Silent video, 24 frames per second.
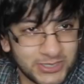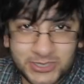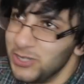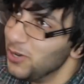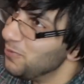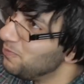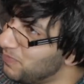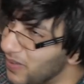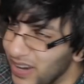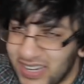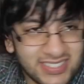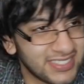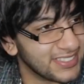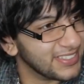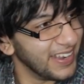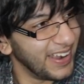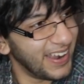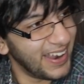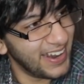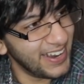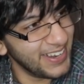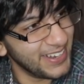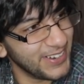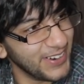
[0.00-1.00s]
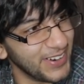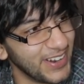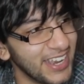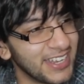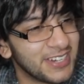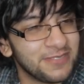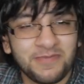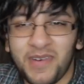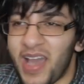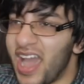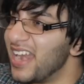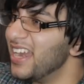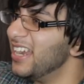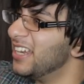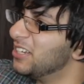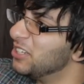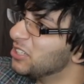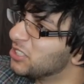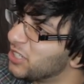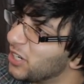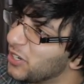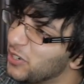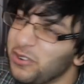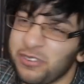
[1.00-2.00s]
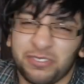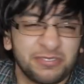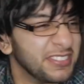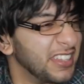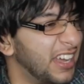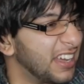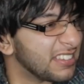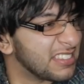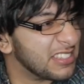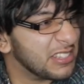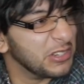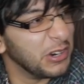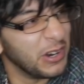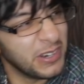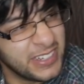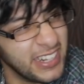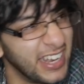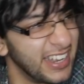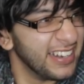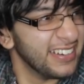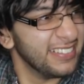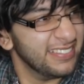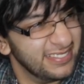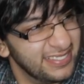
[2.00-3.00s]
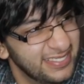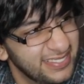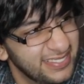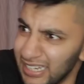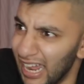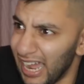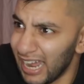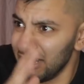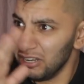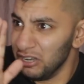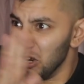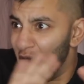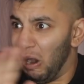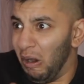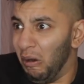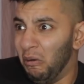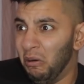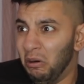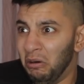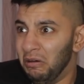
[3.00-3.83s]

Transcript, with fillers: To Pakistan to get married to Shagufta's daughter? Dad, no!